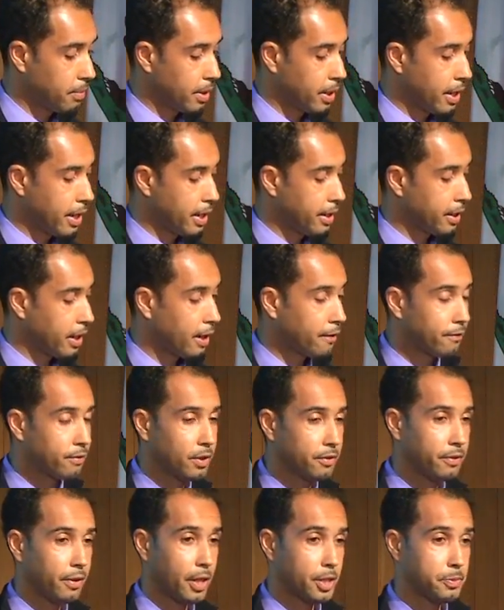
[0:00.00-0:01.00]
And I've
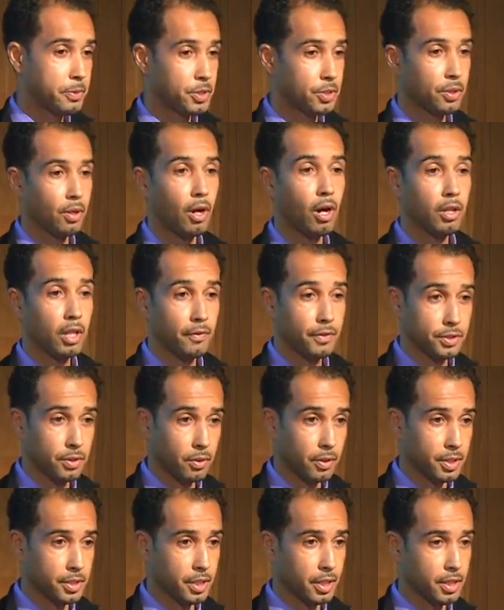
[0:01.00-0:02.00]
really found that to be true to all levels of
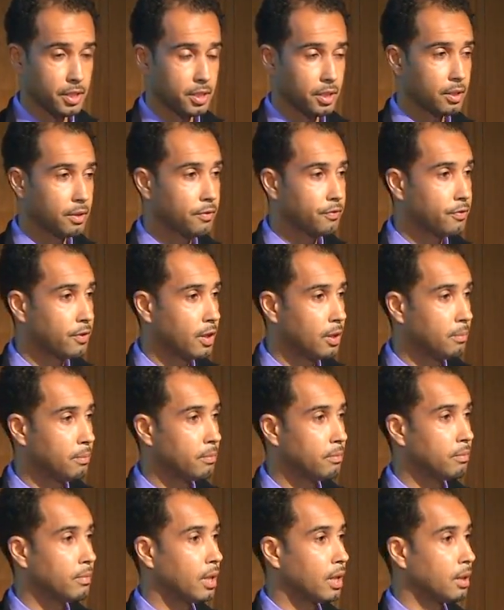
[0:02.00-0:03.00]
organization,
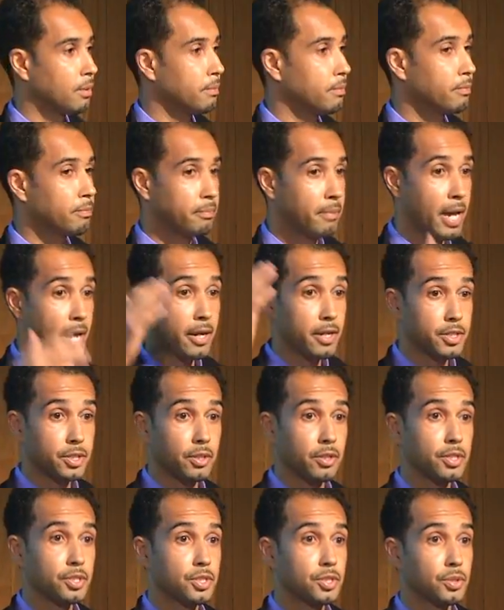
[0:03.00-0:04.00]
from
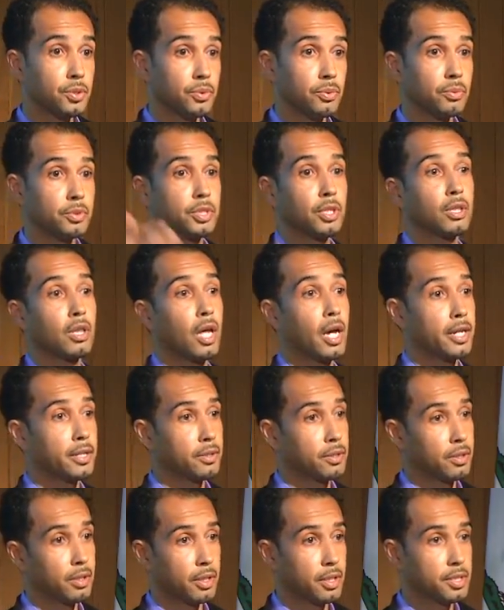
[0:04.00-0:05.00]
managers to line
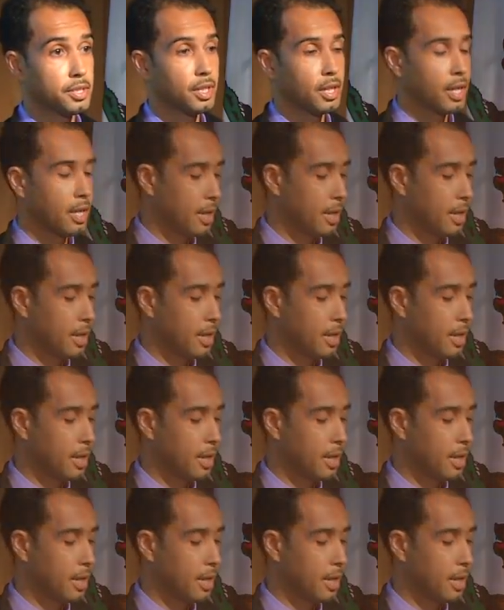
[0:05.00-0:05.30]
cooks.